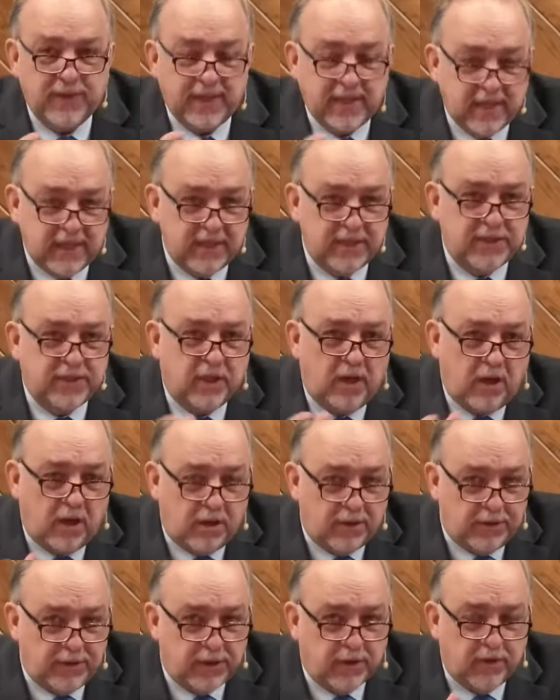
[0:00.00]
is
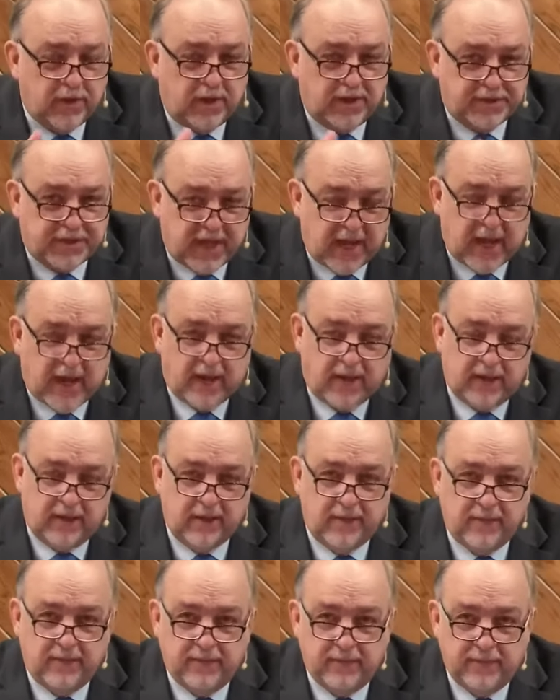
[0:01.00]
under attack.
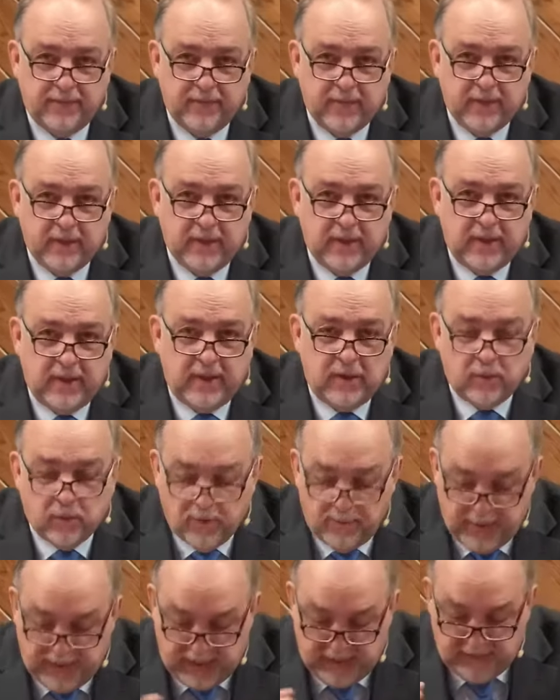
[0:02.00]
We're
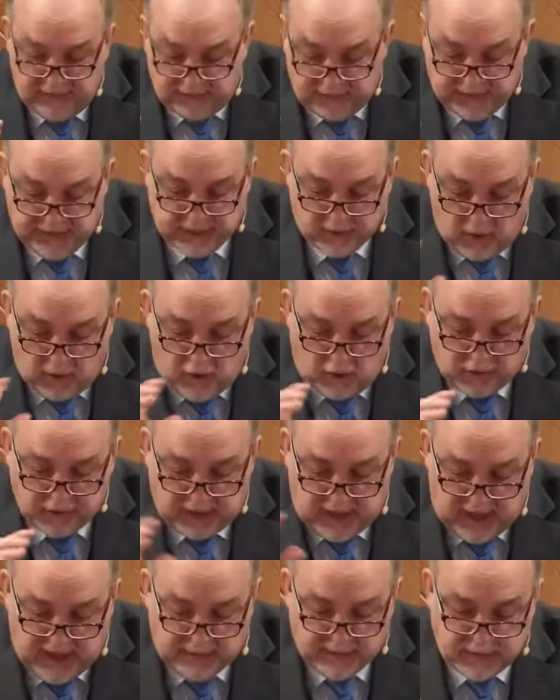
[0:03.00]
being fed all
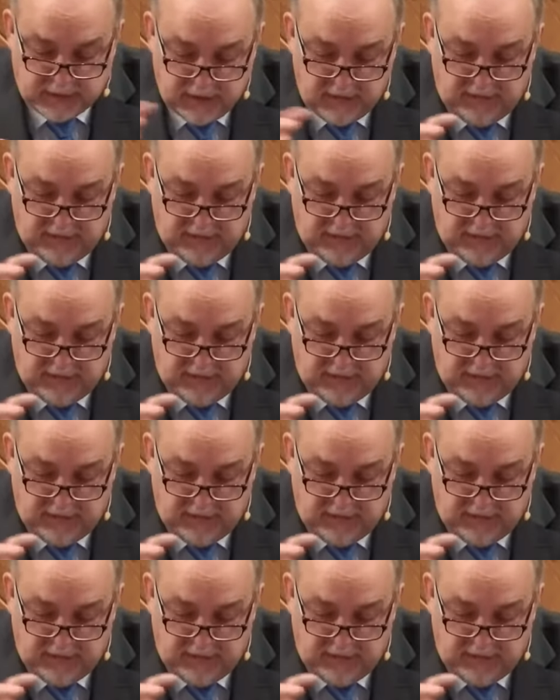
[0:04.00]
types and